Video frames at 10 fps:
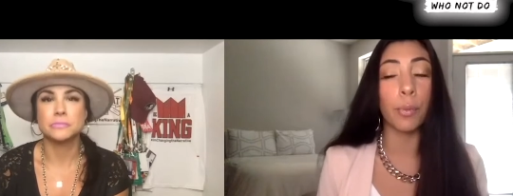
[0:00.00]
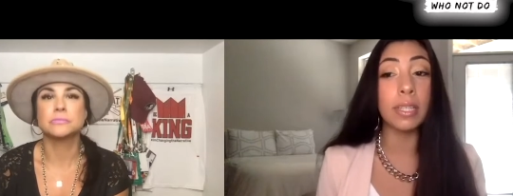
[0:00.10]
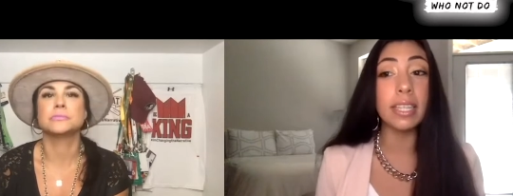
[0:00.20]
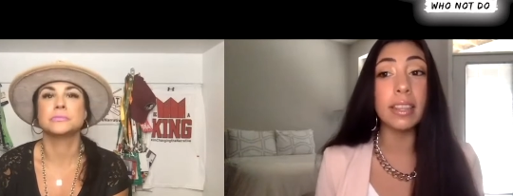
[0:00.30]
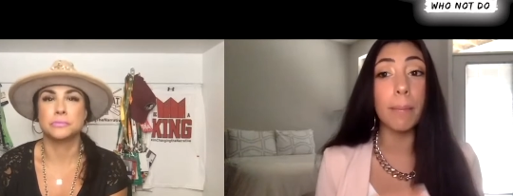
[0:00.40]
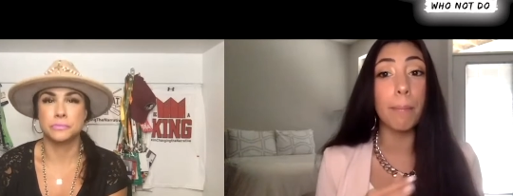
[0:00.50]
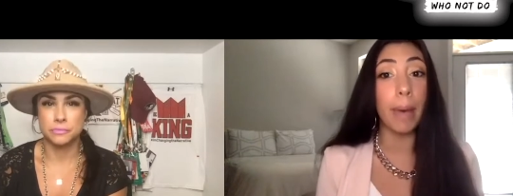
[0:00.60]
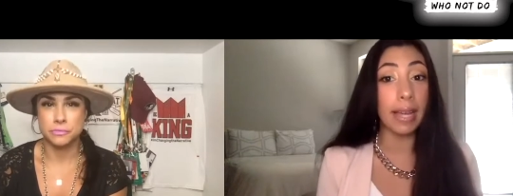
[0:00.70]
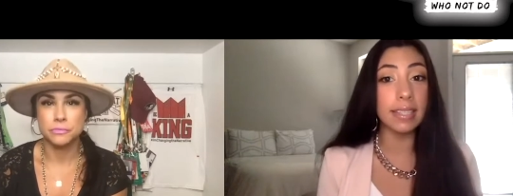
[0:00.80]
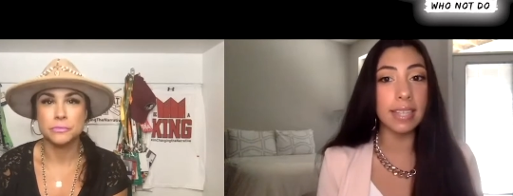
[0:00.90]
Speaker 1: was it the
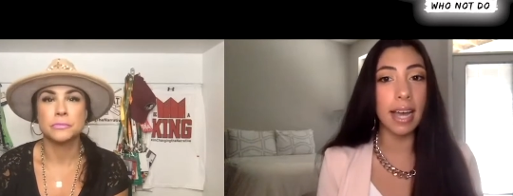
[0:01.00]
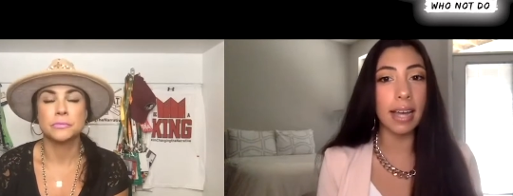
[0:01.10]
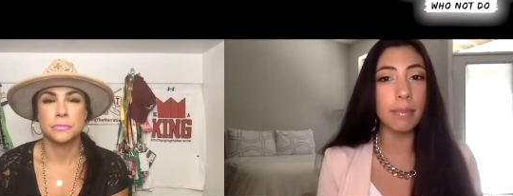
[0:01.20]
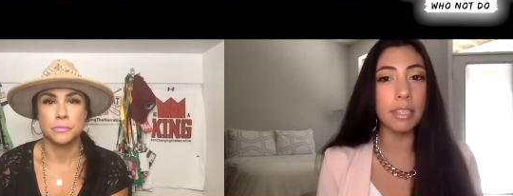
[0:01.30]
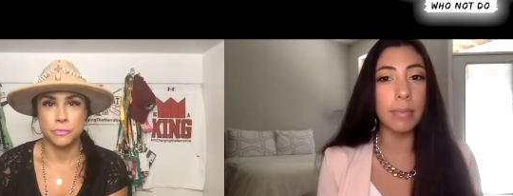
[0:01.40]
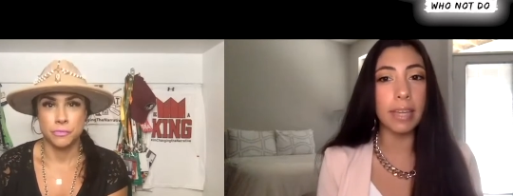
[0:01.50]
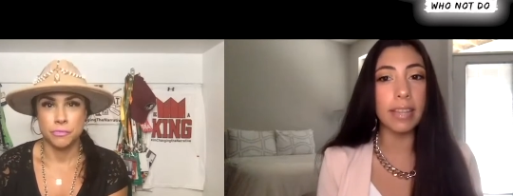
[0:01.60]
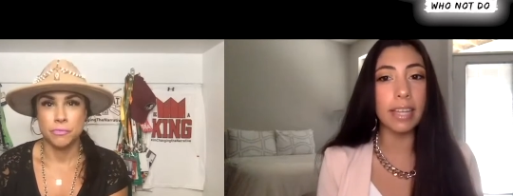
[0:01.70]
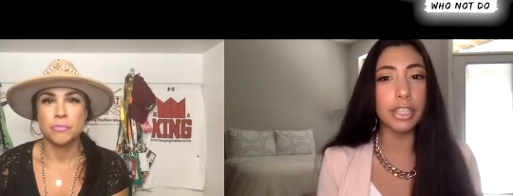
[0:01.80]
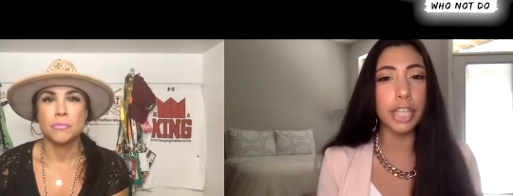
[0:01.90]
best time to make that
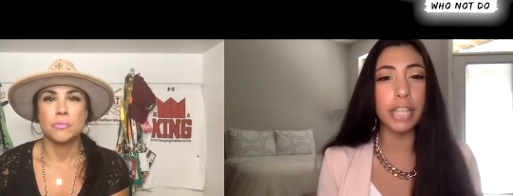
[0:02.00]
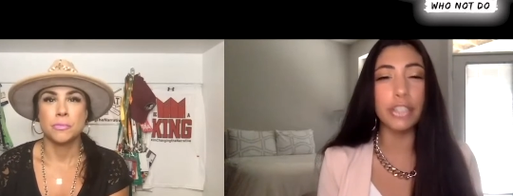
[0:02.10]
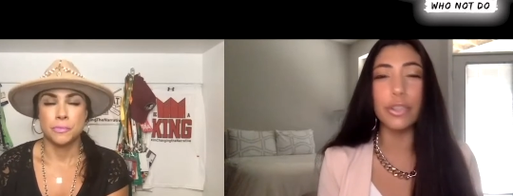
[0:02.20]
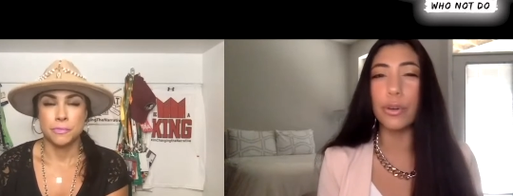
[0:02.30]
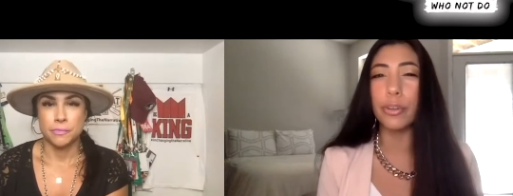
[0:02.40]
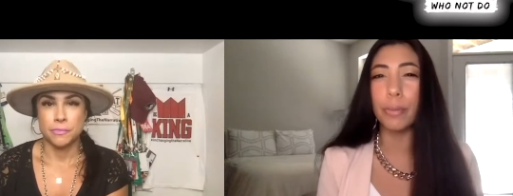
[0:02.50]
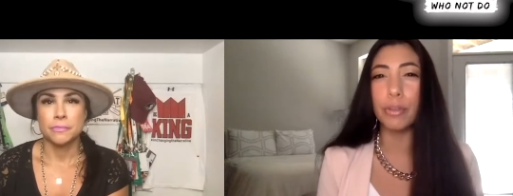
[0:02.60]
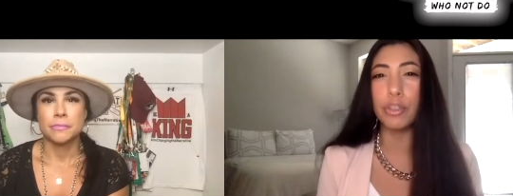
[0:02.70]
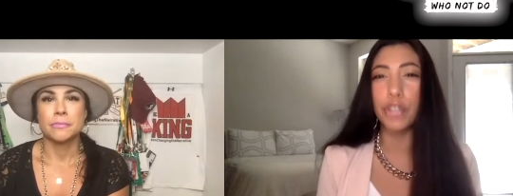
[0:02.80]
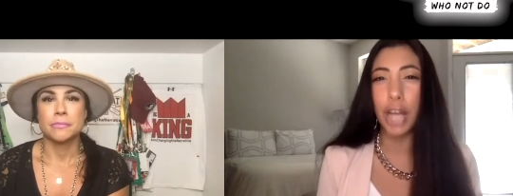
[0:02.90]
change or the
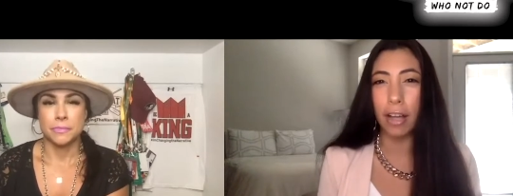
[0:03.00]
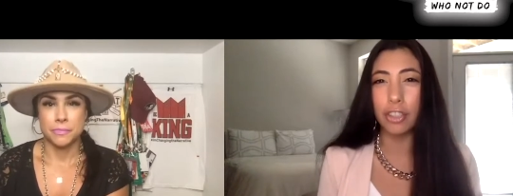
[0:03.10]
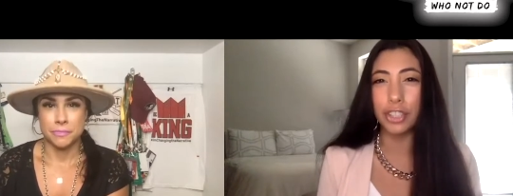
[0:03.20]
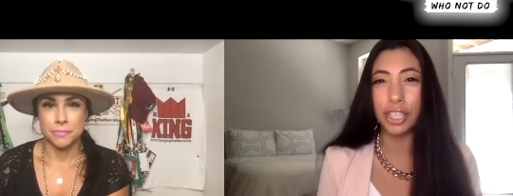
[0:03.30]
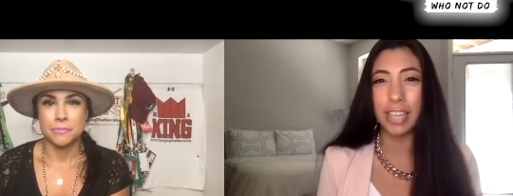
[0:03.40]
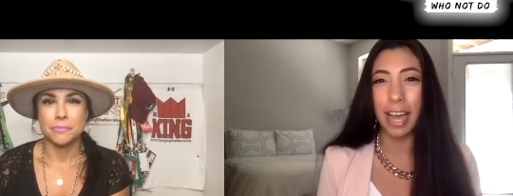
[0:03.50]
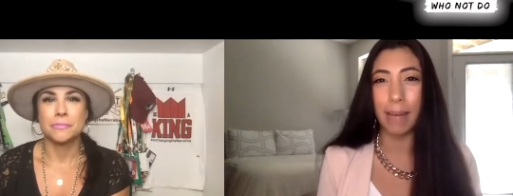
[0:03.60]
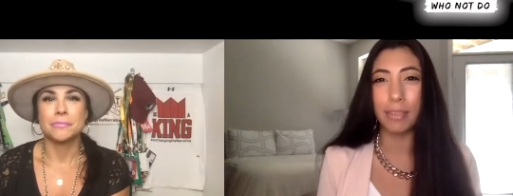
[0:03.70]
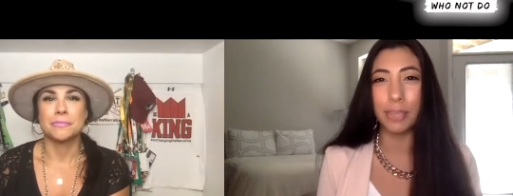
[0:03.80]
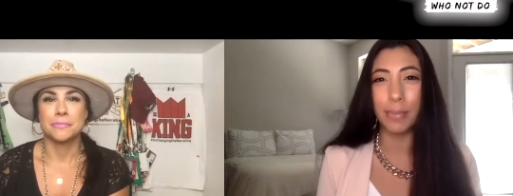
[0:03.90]
most challenging time
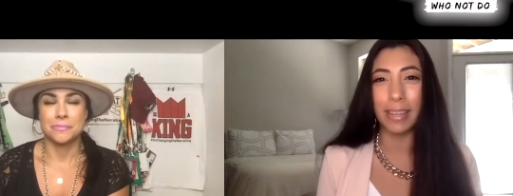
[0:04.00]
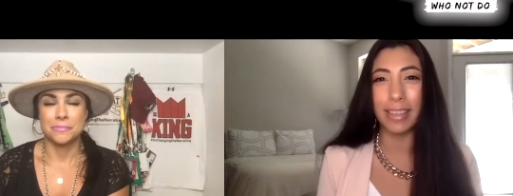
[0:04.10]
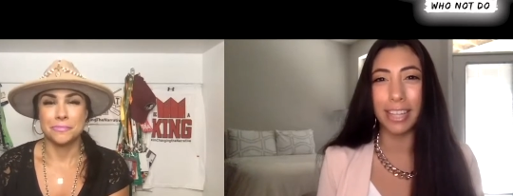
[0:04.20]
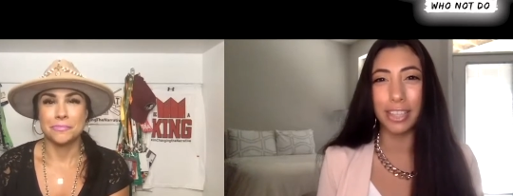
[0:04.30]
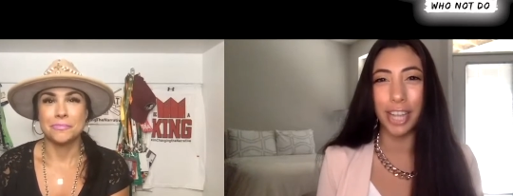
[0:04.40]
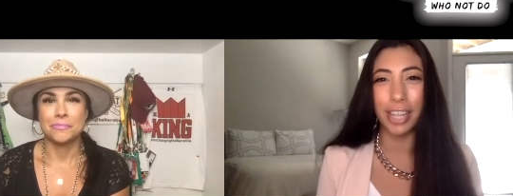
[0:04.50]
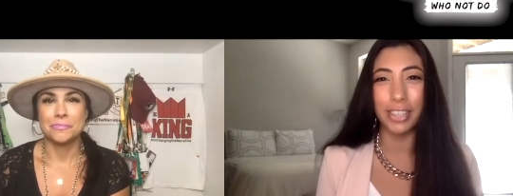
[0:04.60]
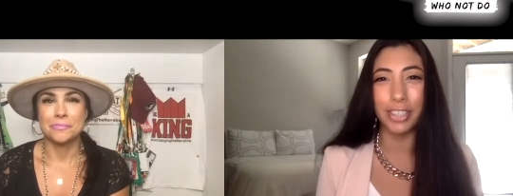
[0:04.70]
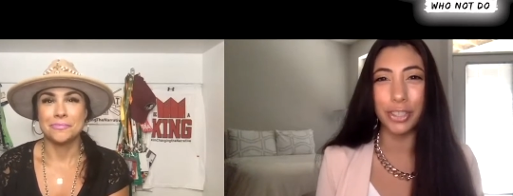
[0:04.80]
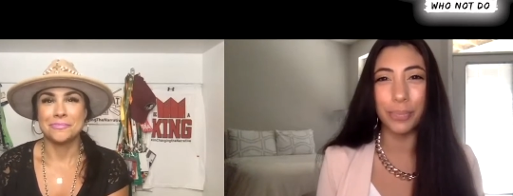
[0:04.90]
to make that
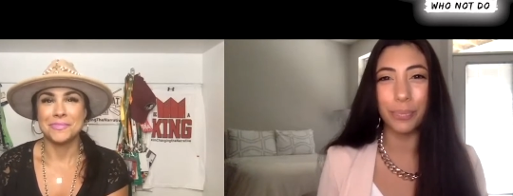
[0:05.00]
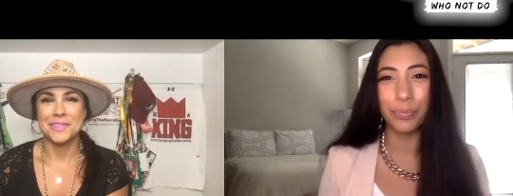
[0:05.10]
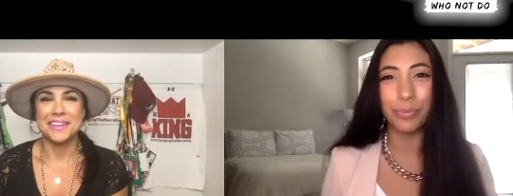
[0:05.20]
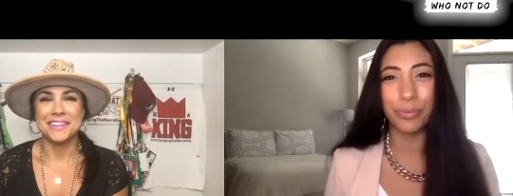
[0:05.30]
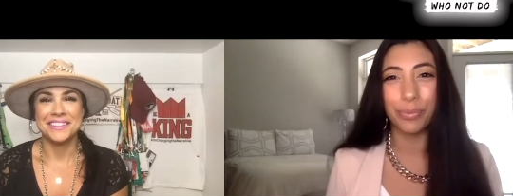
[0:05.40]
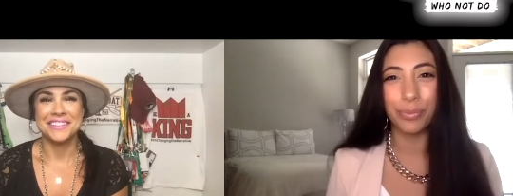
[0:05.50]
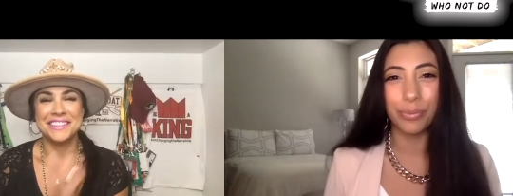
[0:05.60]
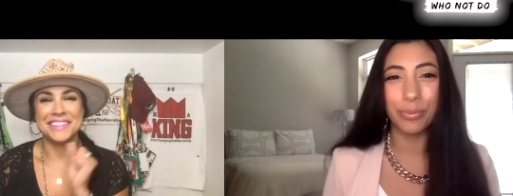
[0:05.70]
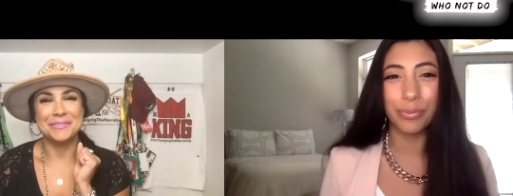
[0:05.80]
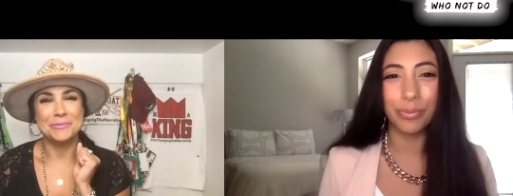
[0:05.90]
change?
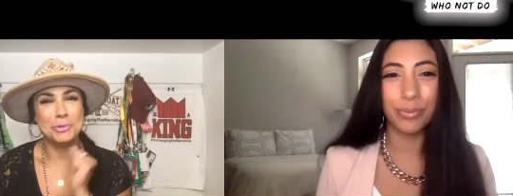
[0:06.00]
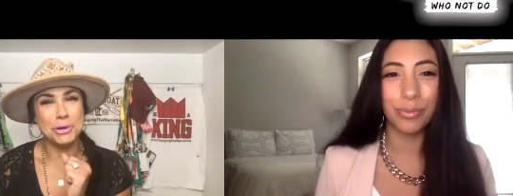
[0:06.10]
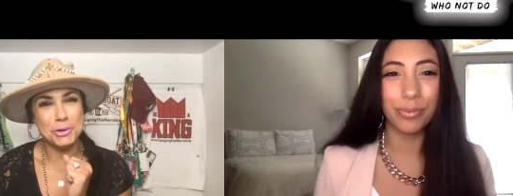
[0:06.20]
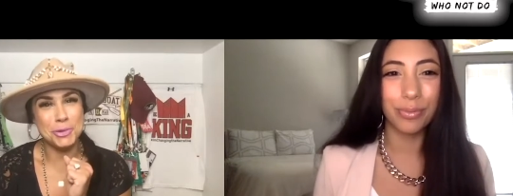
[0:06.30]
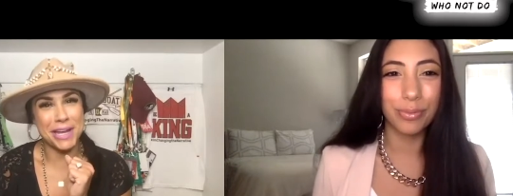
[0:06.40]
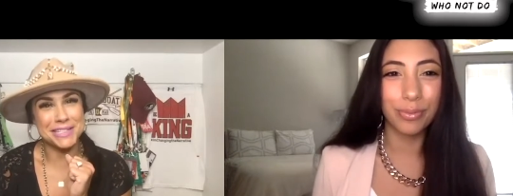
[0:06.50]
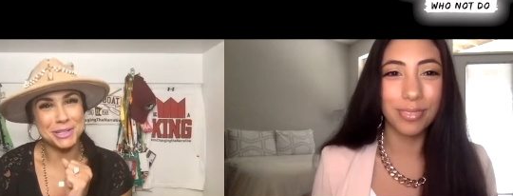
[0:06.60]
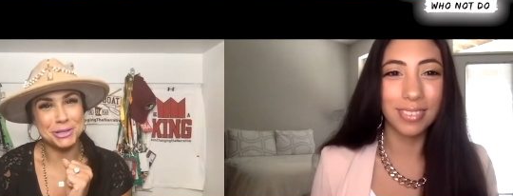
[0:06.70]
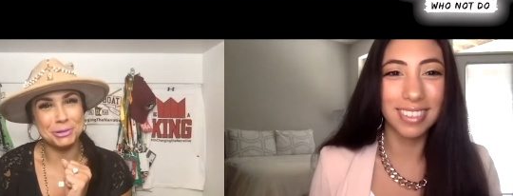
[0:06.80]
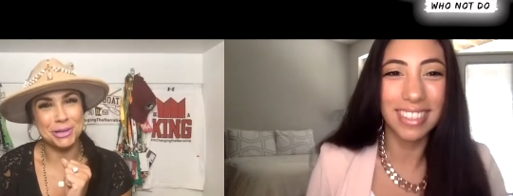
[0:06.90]
Speaker 2: Woo, that is a good
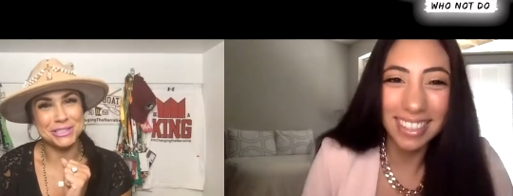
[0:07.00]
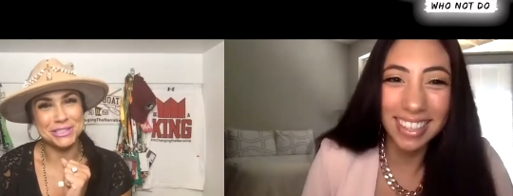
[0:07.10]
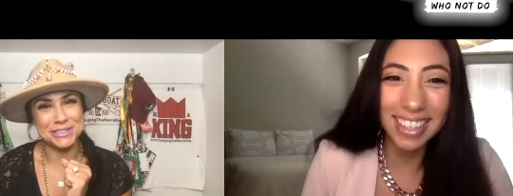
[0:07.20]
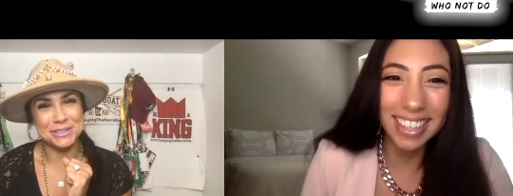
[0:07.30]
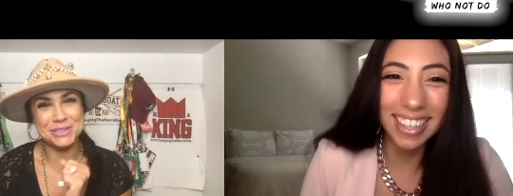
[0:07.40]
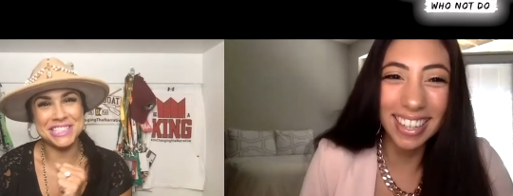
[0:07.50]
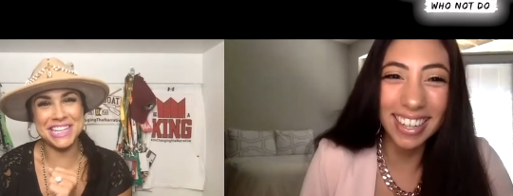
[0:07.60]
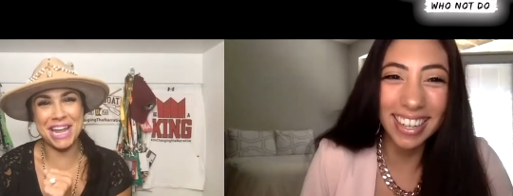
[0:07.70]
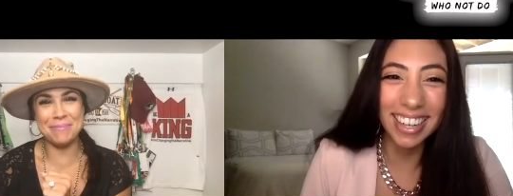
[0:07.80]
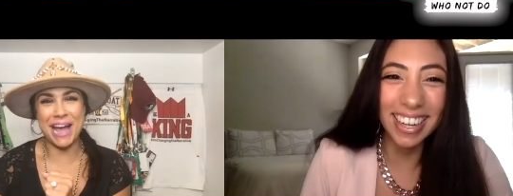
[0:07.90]
question. You just came
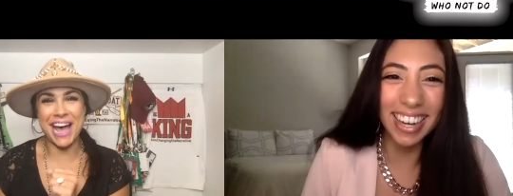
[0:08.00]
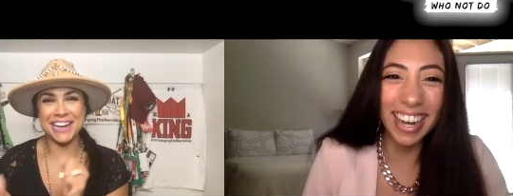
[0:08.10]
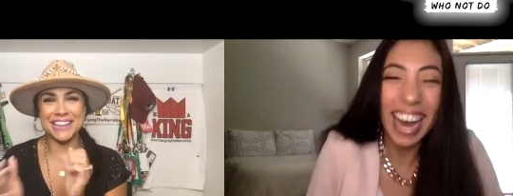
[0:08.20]
out of the